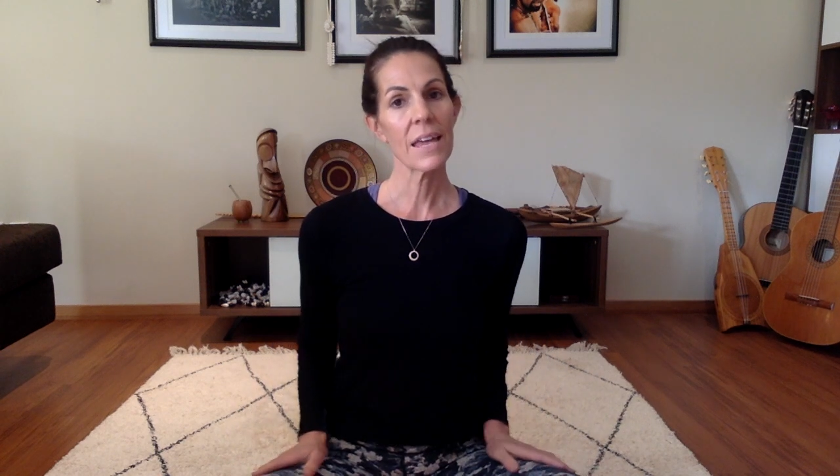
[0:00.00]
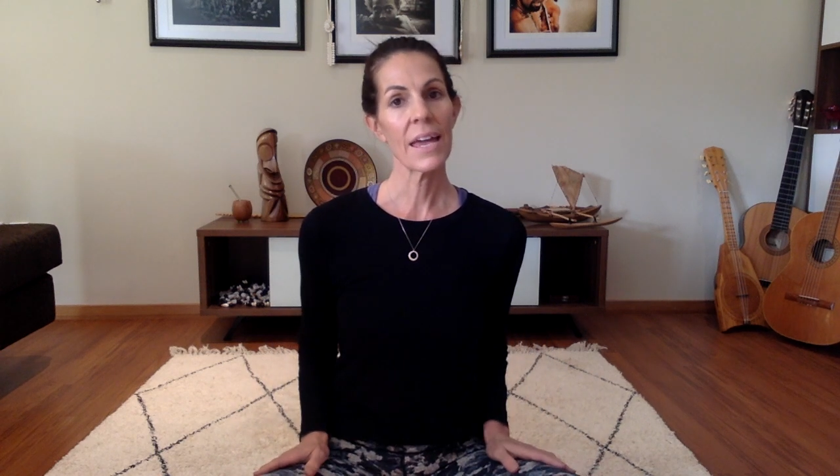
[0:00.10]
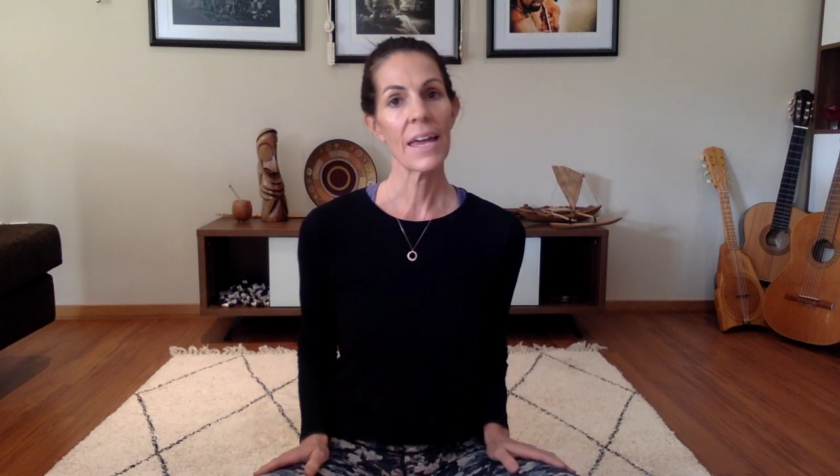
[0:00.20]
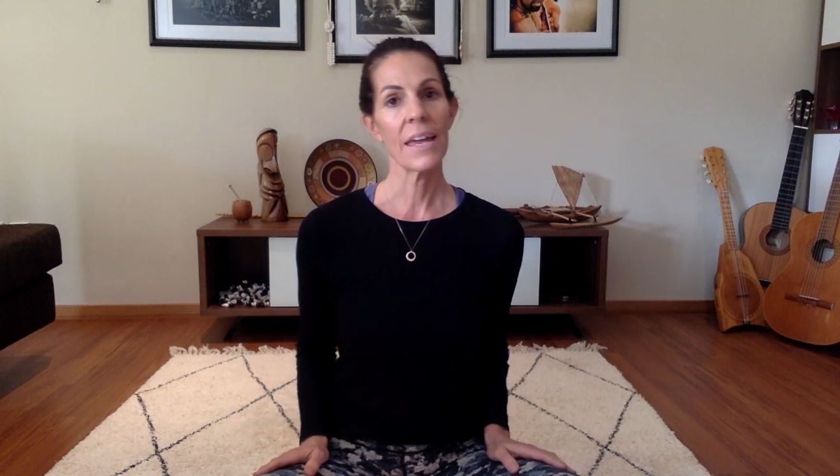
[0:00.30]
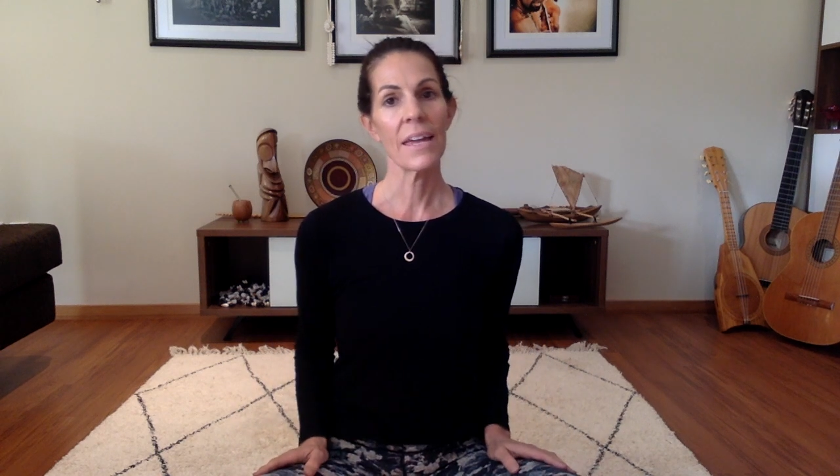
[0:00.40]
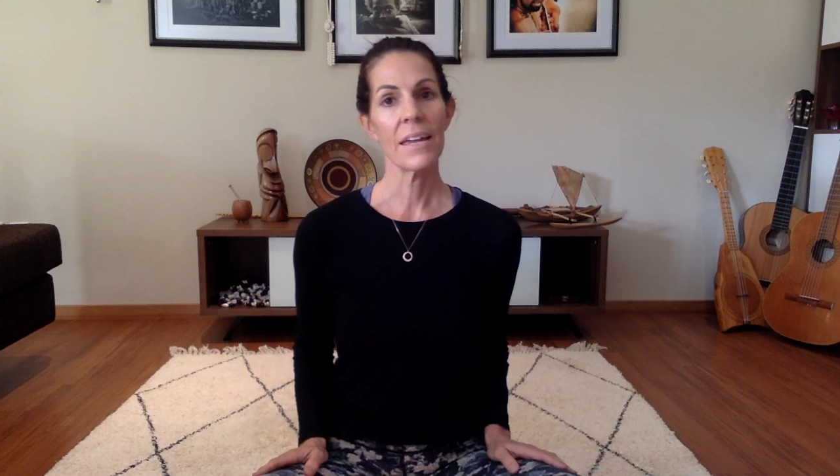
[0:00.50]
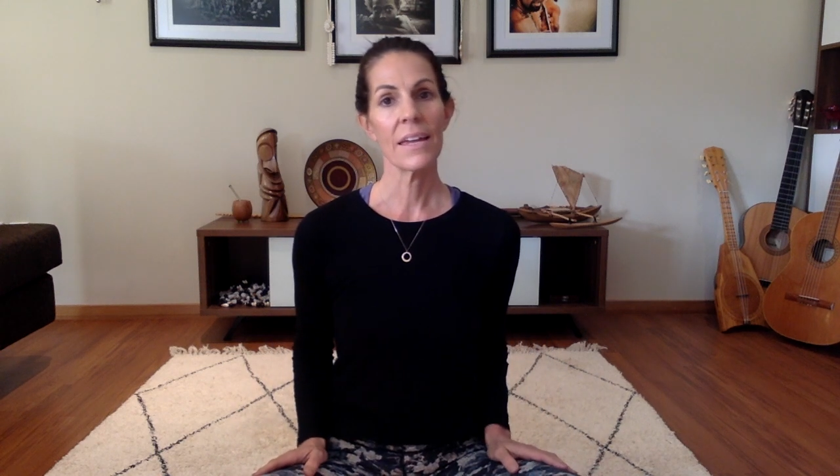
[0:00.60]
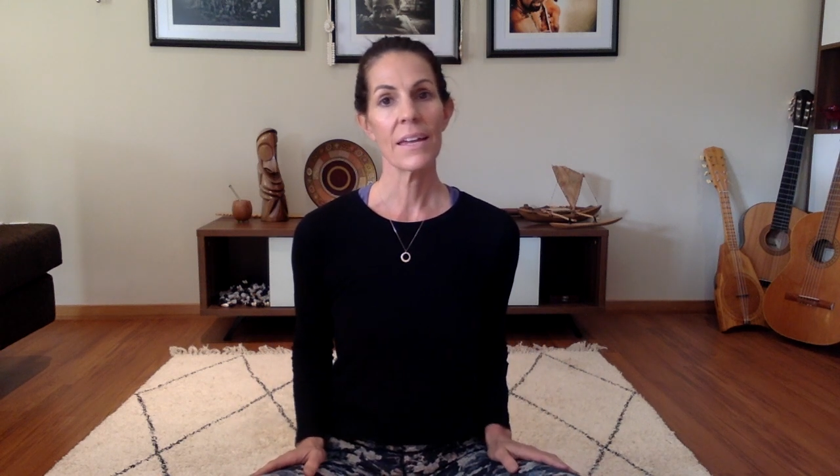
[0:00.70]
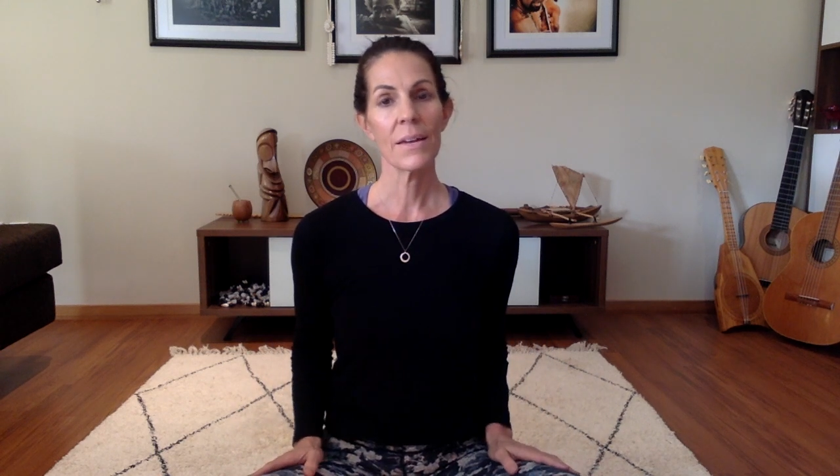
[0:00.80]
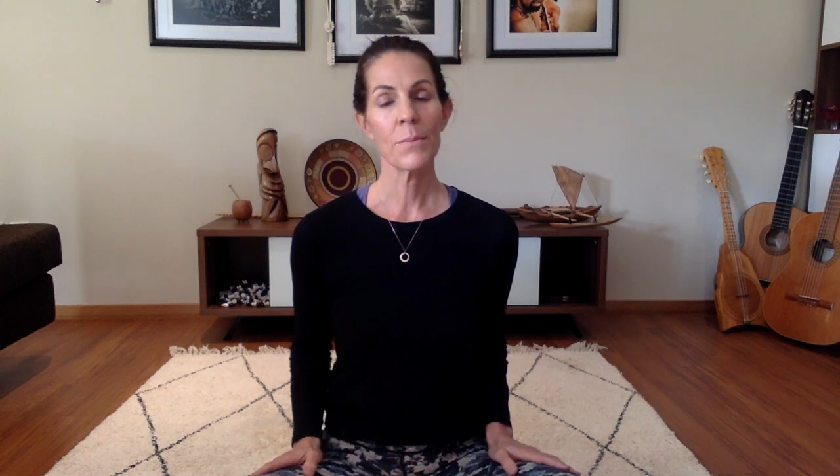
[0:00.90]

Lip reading: a